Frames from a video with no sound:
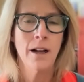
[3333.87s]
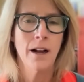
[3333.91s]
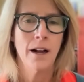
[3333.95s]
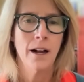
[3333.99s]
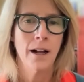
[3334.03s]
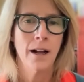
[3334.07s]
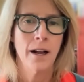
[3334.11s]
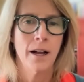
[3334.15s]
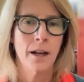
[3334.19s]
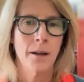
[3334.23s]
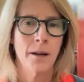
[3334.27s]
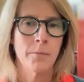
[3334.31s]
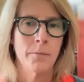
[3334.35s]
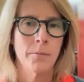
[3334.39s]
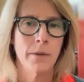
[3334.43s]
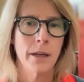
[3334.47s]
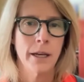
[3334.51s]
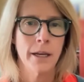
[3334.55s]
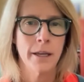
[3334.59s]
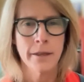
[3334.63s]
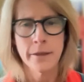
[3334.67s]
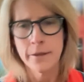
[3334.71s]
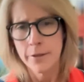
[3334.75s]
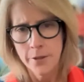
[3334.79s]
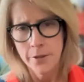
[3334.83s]

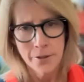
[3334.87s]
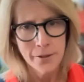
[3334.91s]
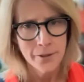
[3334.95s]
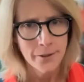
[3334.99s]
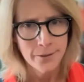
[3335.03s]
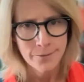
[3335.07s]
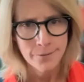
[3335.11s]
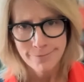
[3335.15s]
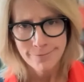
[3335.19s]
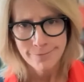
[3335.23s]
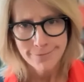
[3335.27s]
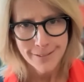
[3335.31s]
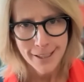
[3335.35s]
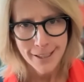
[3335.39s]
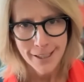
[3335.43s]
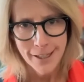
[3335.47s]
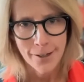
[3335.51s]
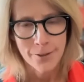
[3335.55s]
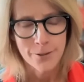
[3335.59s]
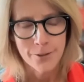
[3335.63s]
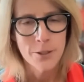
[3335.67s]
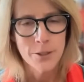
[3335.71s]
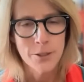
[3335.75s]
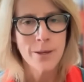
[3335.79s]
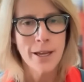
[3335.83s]
And so,
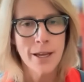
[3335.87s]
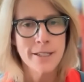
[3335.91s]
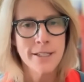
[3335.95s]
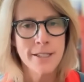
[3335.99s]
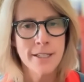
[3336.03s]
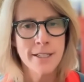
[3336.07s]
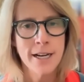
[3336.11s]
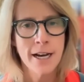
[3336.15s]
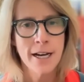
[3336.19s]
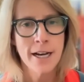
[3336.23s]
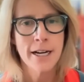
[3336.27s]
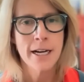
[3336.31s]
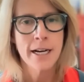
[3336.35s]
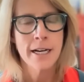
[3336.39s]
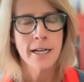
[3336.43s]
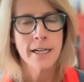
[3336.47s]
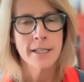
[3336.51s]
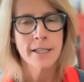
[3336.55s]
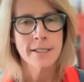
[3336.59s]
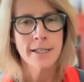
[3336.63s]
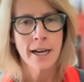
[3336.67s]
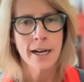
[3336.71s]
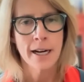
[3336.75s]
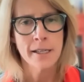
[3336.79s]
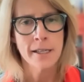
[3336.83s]
so that's not an
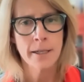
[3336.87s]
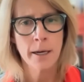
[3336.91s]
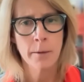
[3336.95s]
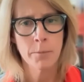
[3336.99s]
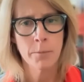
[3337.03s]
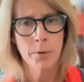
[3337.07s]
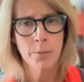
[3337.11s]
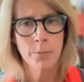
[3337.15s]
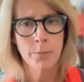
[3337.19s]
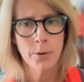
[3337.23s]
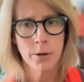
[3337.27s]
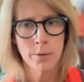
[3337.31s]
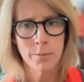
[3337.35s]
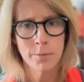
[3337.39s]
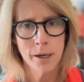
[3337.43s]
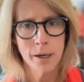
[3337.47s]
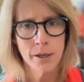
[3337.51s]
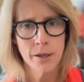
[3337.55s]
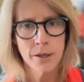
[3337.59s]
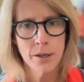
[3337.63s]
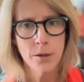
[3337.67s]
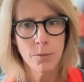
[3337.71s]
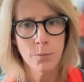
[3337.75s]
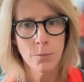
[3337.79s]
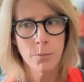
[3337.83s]
exact number per
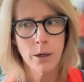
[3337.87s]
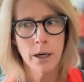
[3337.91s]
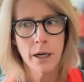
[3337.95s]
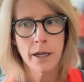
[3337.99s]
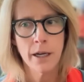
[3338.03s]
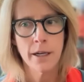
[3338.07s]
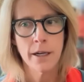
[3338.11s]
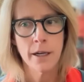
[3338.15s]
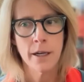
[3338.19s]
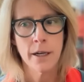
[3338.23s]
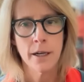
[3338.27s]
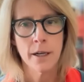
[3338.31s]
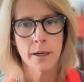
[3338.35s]
month, but